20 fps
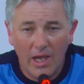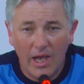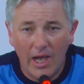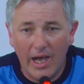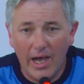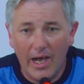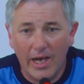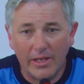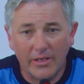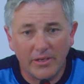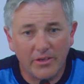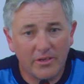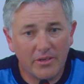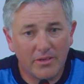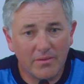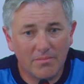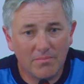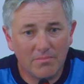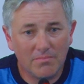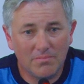And
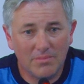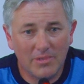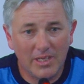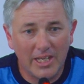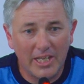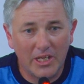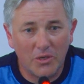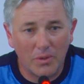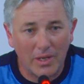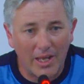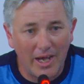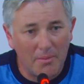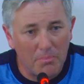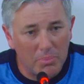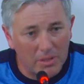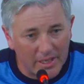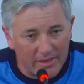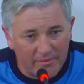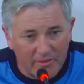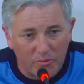equally, I
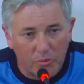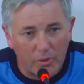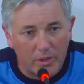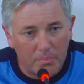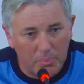believe if we